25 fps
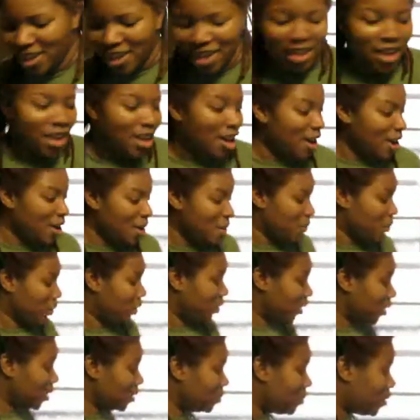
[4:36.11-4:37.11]

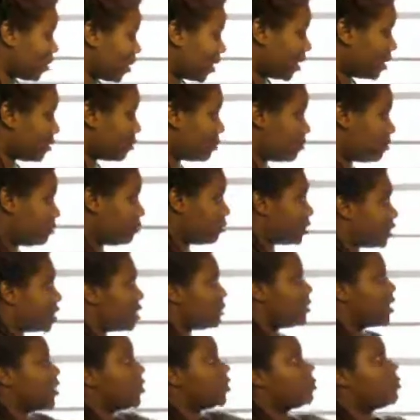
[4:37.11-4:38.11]
Another part, which is a
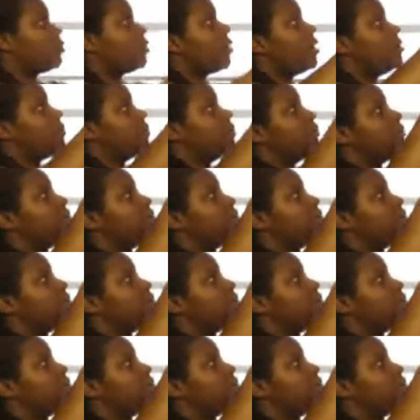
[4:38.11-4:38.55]
major part,